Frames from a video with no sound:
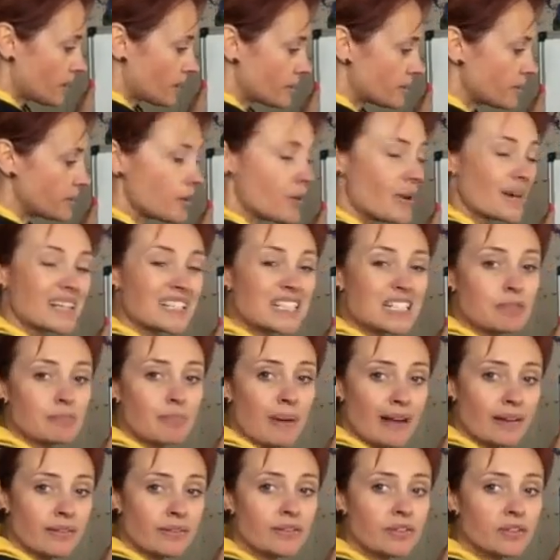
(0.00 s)

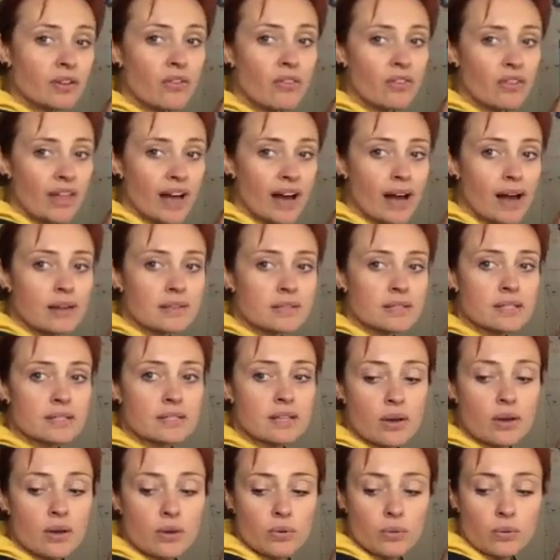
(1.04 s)
expand on that.
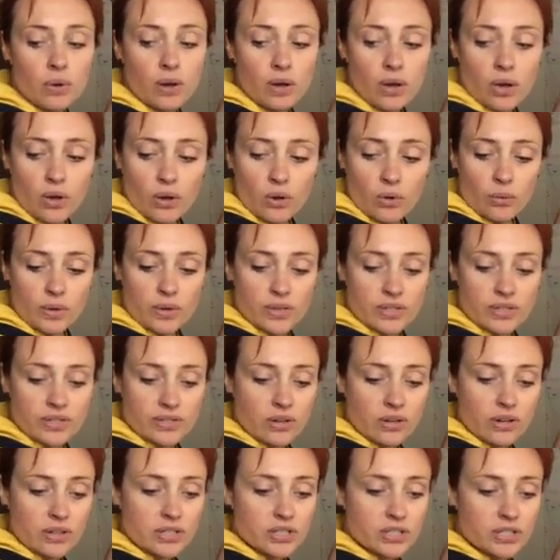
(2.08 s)
So when you're
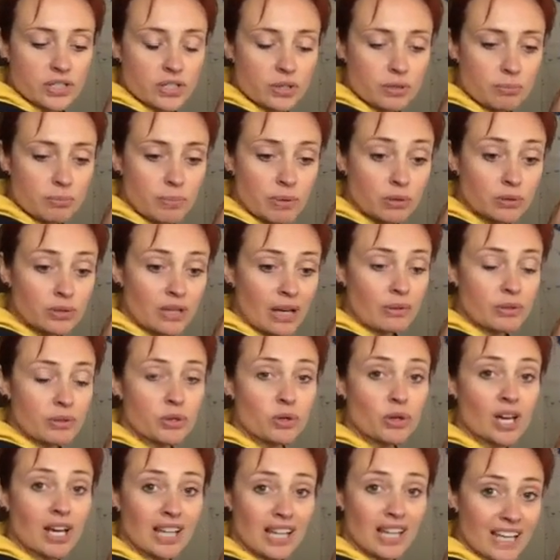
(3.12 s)
starting to build out
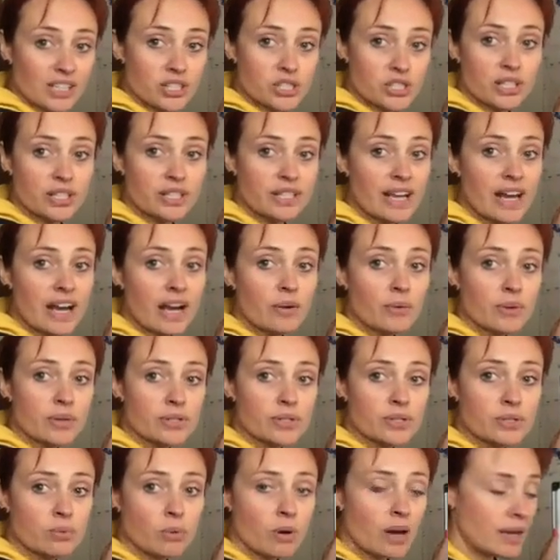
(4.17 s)
your collection now,
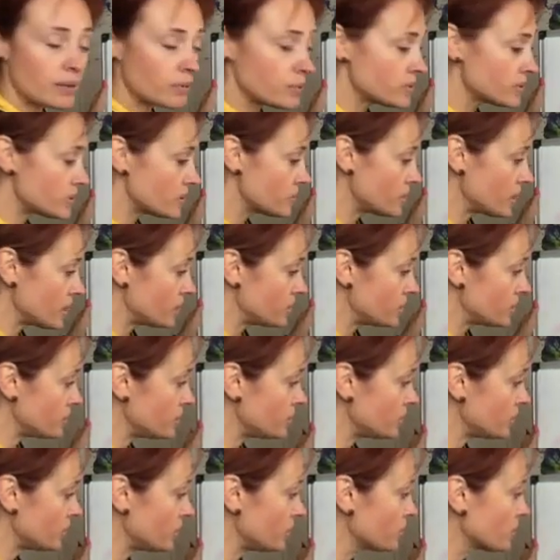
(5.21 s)
which is what I would suggest
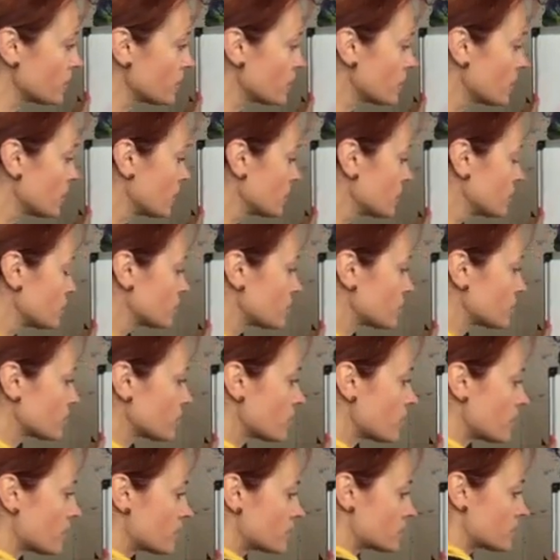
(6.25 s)
you do, just
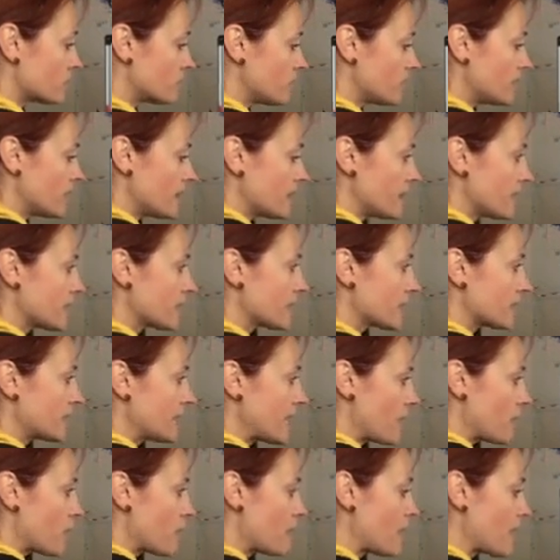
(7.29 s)
start to really think
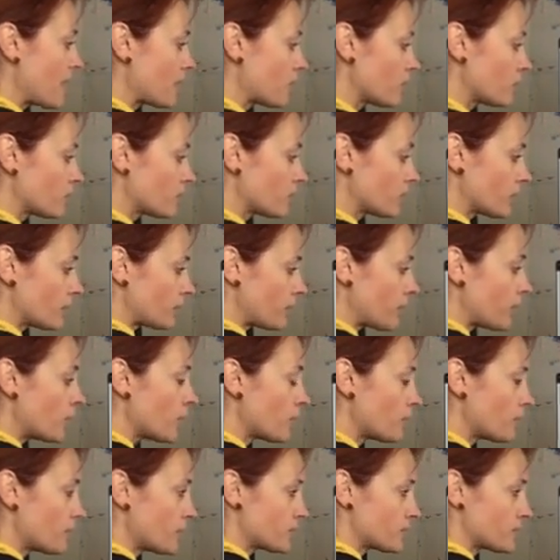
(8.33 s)
now about the
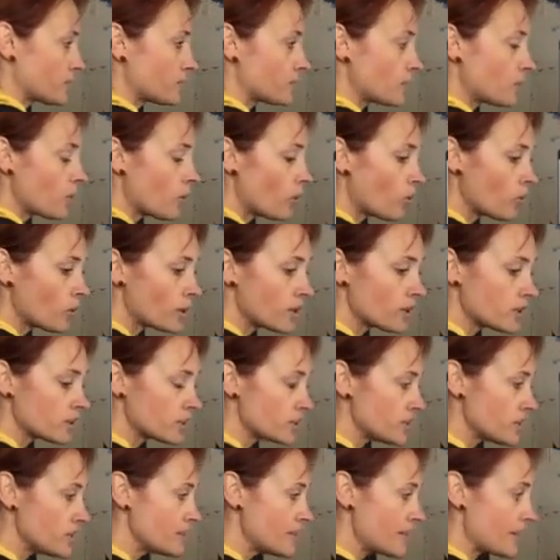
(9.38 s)
purpose. So all you've got
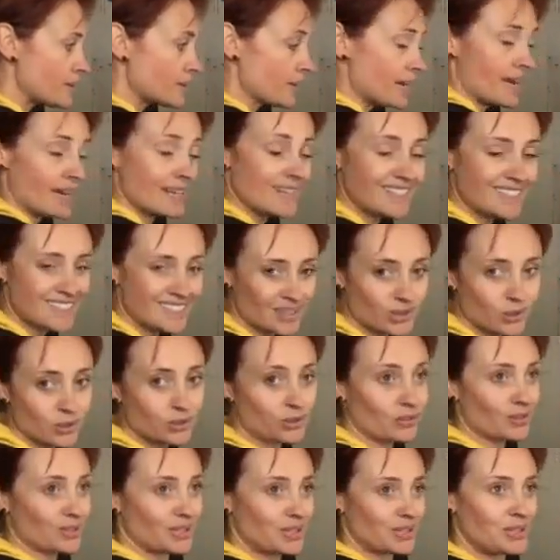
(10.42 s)
to do now, Kate,
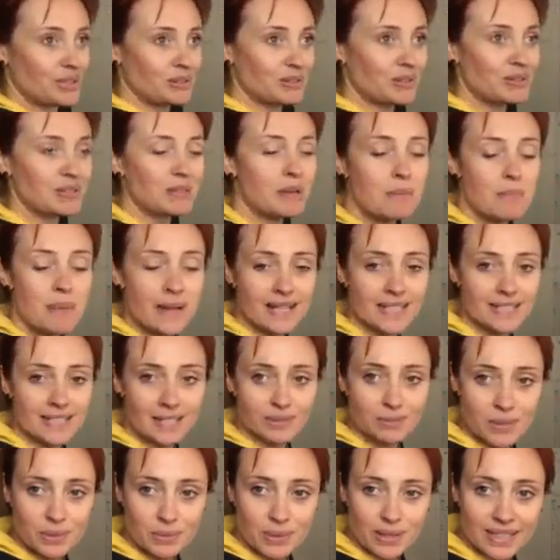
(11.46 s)
all you've got to do, I make it
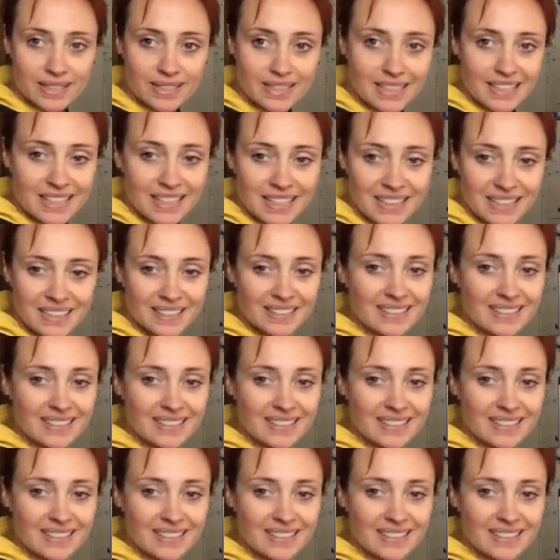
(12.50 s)
sound so easy,